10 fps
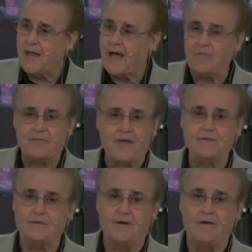And I
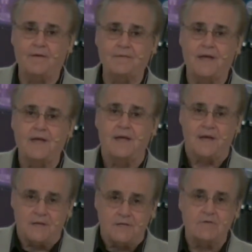thank God that
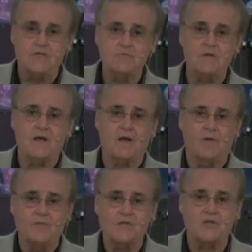he uses me
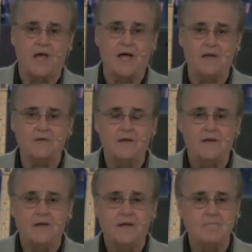along this line.
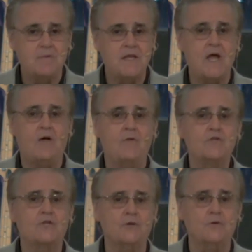Many
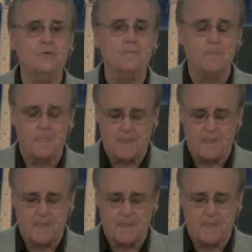others too.